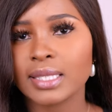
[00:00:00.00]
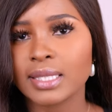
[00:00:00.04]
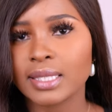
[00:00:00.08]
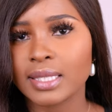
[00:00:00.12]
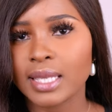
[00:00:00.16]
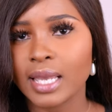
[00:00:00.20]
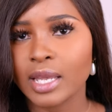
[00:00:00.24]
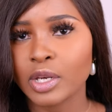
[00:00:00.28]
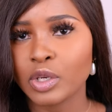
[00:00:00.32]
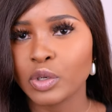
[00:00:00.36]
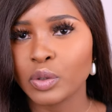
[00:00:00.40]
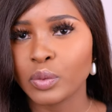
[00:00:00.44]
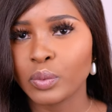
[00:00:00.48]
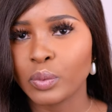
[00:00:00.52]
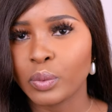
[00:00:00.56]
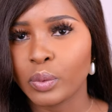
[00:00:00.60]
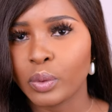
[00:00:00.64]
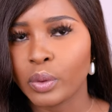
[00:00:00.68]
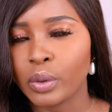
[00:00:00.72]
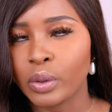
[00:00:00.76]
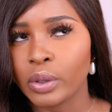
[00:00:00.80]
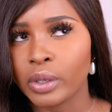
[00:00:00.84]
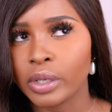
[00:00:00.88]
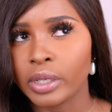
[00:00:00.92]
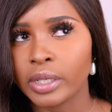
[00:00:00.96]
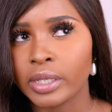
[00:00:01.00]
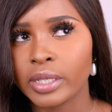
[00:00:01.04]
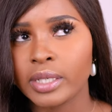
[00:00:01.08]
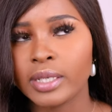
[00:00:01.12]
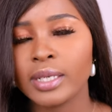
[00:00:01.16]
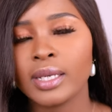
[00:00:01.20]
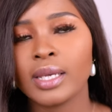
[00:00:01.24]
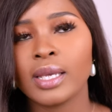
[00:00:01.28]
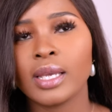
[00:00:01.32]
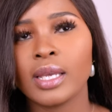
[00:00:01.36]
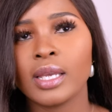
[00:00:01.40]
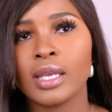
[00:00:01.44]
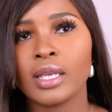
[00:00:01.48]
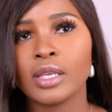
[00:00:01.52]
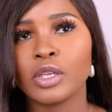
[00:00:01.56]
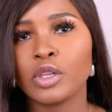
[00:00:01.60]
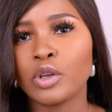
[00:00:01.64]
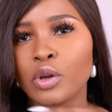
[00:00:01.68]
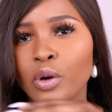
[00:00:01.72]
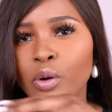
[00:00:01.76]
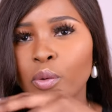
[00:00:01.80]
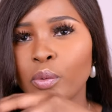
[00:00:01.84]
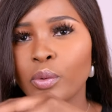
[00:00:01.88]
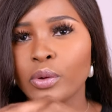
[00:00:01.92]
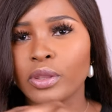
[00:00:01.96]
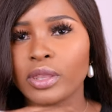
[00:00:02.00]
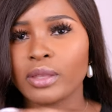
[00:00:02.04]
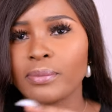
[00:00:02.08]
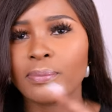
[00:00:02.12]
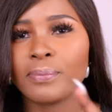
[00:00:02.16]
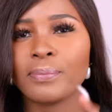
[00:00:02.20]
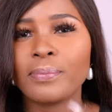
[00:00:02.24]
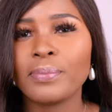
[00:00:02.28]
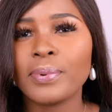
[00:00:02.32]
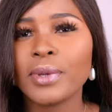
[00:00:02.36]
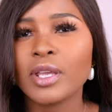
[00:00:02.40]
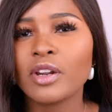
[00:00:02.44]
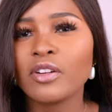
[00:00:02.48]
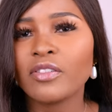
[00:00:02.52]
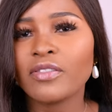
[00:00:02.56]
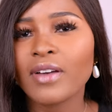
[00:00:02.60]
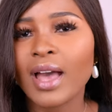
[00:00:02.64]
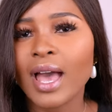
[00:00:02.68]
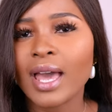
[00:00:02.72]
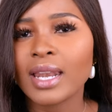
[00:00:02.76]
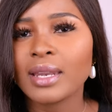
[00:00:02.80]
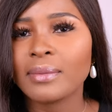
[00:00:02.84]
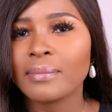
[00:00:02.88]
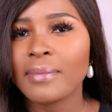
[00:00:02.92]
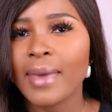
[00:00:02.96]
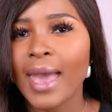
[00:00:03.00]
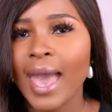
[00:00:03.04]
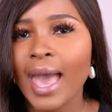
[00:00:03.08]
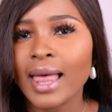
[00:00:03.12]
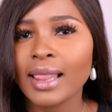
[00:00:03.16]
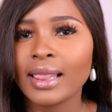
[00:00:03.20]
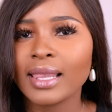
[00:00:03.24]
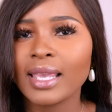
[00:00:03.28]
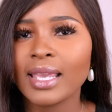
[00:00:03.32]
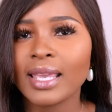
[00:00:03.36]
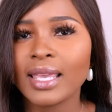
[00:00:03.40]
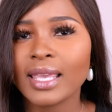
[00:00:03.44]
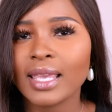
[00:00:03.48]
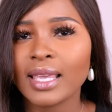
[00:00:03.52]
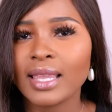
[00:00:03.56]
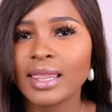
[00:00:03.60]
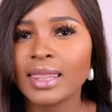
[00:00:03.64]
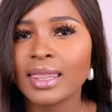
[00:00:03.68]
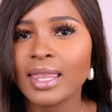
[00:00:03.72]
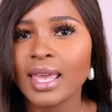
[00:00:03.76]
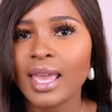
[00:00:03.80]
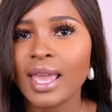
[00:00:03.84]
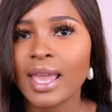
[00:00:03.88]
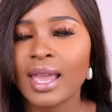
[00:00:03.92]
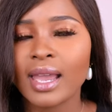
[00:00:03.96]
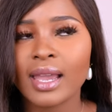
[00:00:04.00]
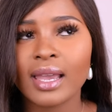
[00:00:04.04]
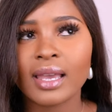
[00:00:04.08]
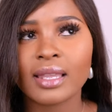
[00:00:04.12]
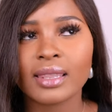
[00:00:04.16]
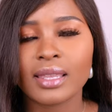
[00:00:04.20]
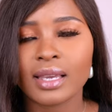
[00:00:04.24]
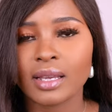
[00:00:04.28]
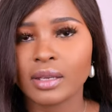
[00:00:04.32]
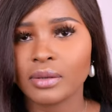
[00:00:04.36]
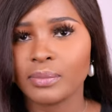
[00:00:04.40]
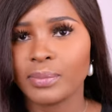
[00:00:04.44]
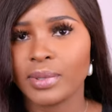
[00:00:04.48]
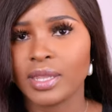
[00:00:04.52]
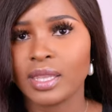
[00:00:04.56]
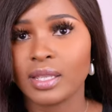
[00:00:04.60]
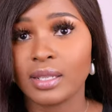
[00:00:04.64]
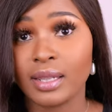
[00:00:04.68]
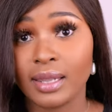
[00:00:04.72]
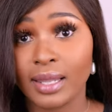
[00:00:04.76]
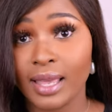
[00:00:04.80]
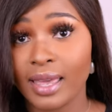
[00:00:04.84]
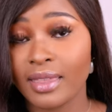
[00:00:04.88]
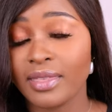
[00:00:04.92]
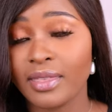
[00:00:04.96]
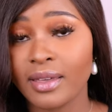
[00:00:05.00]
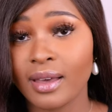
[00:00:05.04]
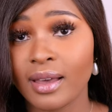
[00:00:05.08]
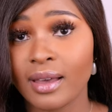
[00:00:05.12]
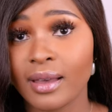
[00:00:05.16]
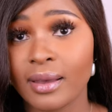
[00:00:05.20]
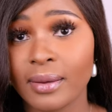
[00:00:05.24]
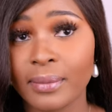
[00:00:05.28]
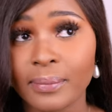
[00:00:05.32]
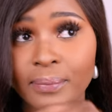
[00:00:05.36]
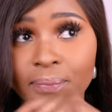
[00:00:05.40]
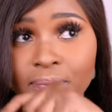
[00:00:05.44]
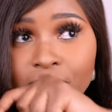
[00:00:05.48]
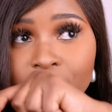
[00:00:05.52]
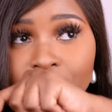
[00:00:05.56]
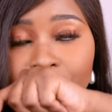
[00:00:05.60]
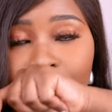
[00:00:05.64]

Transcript: sandalwood, you know, with a bit of animalic in there. That could be the leather